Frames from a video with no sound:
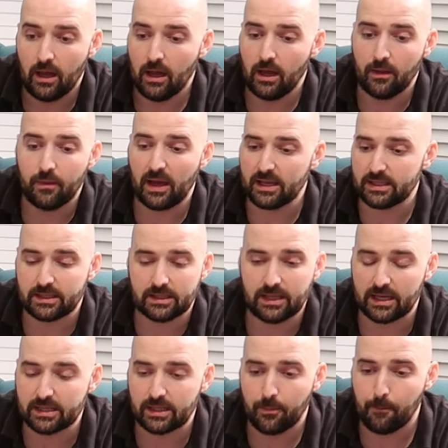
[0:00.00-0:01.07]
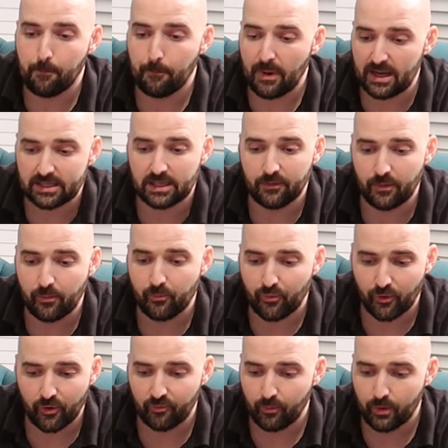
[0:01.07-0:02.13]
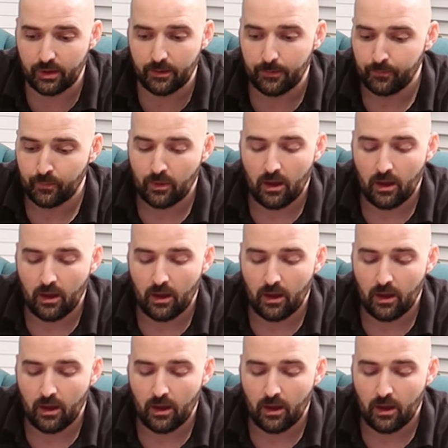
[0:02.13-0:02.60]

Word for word: uh, that's that's a massive improvement.